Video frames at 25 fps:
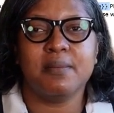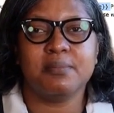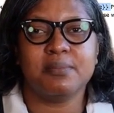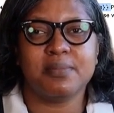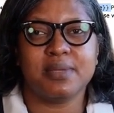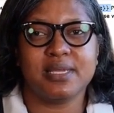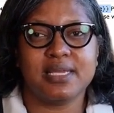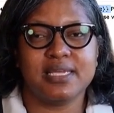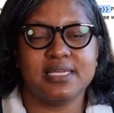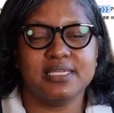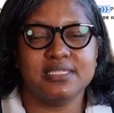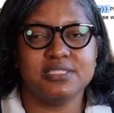
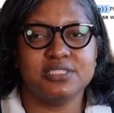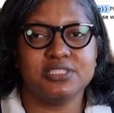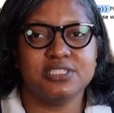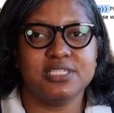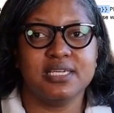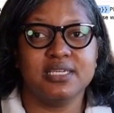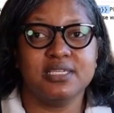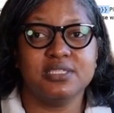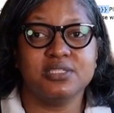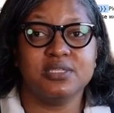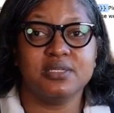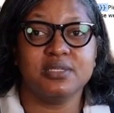Please
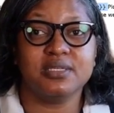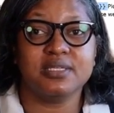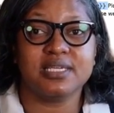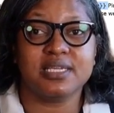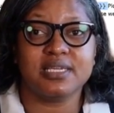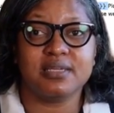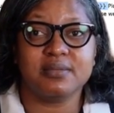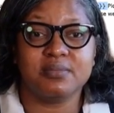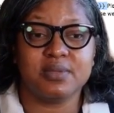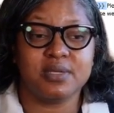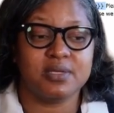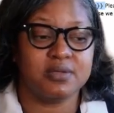check your
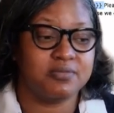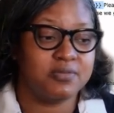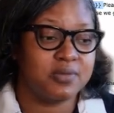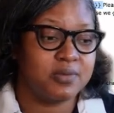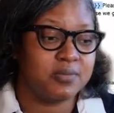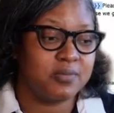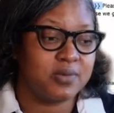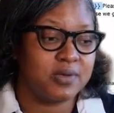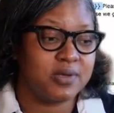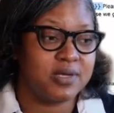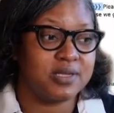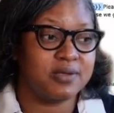email for
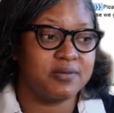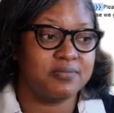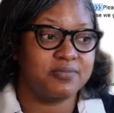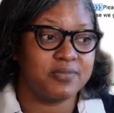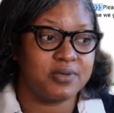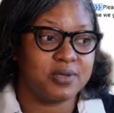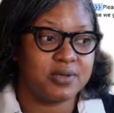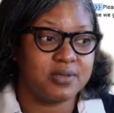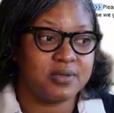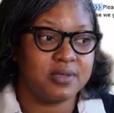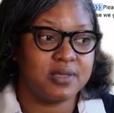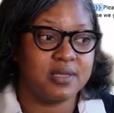more
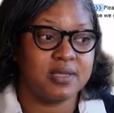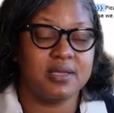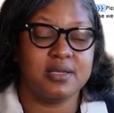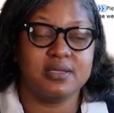info.